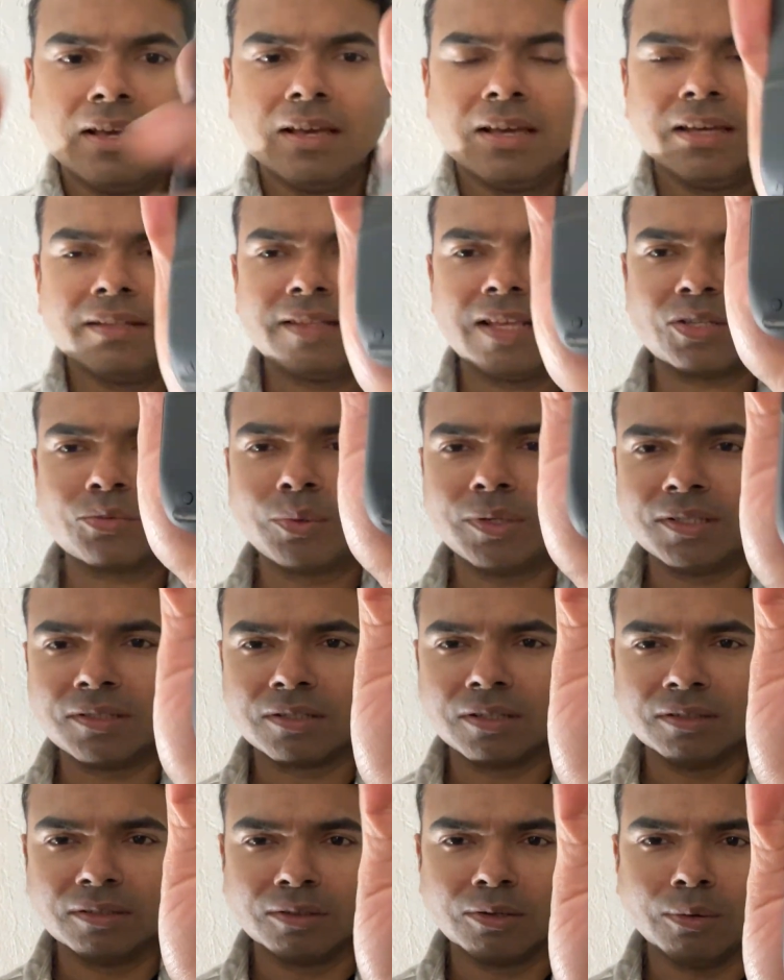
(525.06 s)
That's when it's
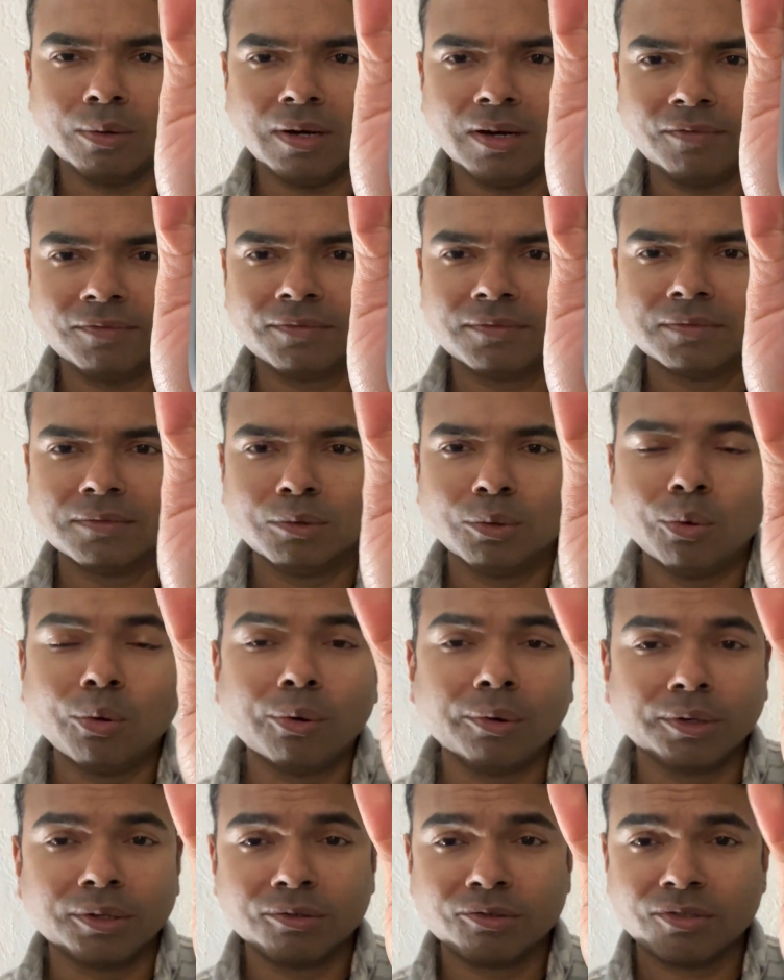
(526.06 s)
going to go off.
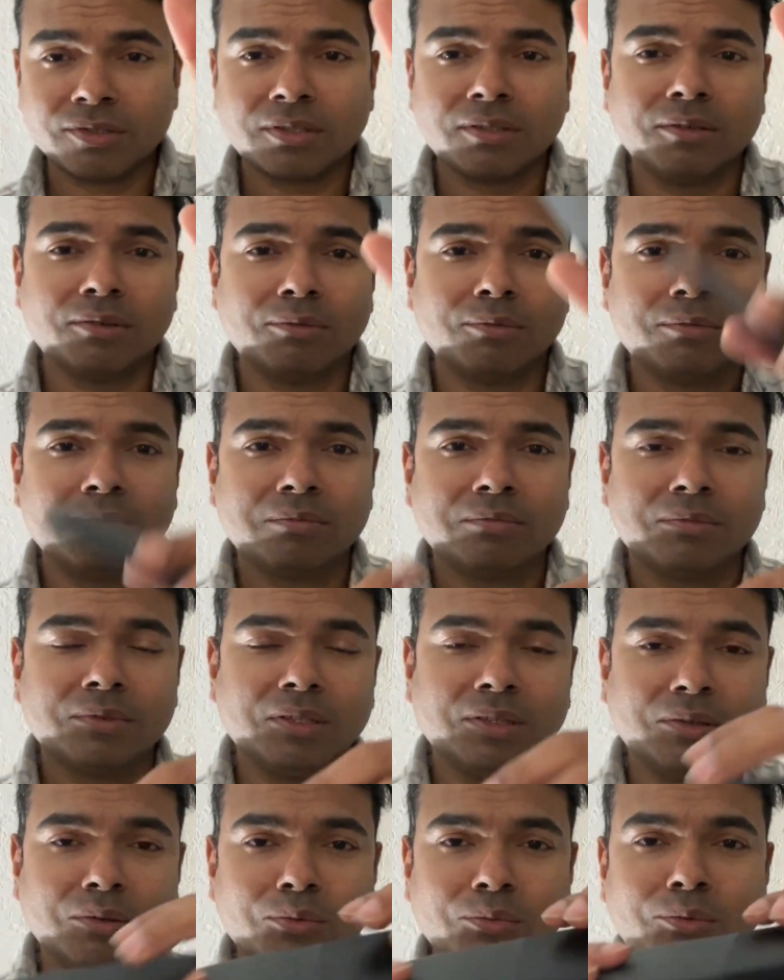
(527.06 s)
Or you're just going to,